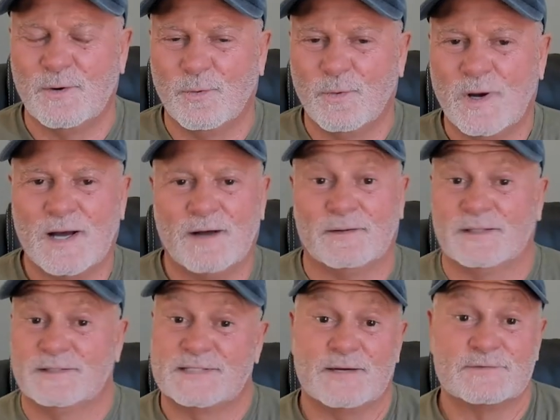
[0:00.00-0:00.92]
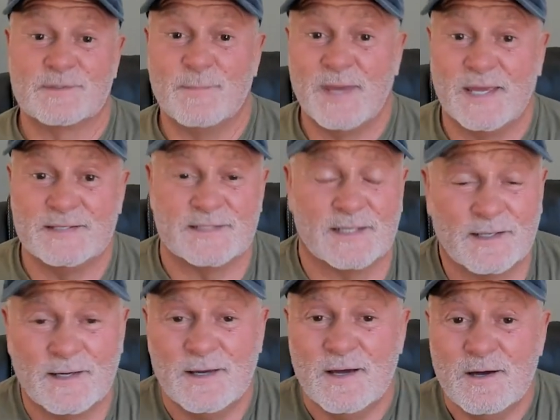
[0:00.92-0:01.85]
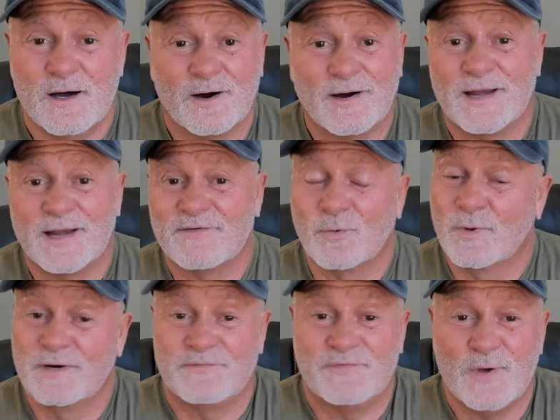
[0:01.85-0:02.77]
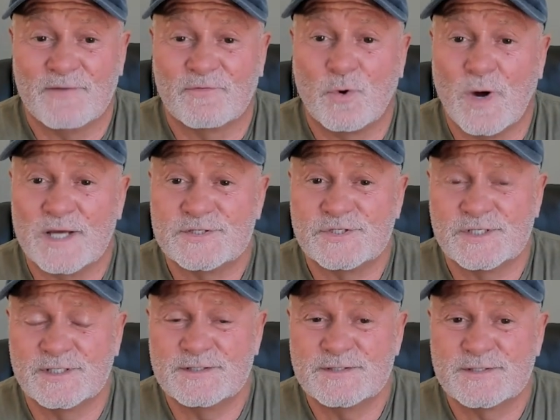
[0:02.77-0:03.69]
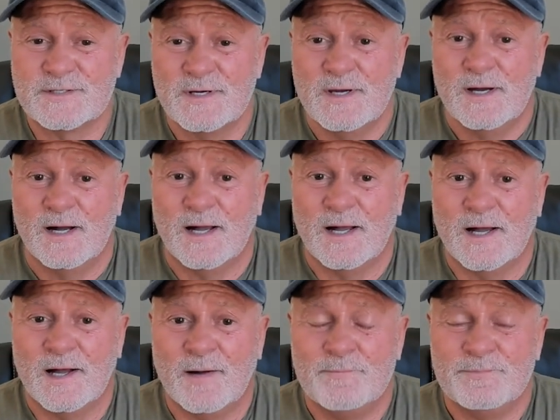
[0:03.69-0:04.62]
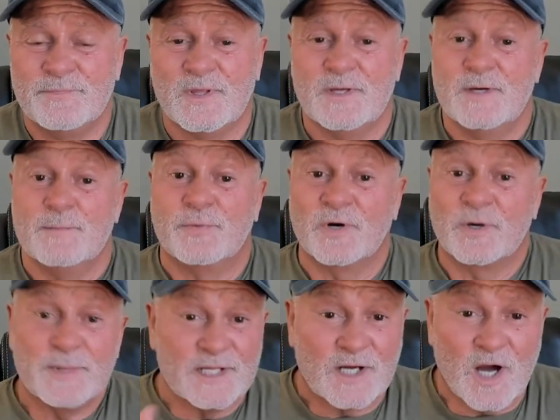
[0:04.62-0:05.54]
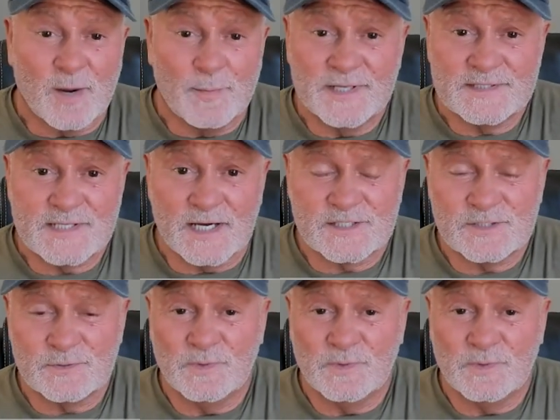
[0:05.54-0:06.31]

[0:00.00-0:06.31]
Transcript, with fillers: Wow, it sounds amazing. All right, everyone, if you have questions, um, put them in the comment section.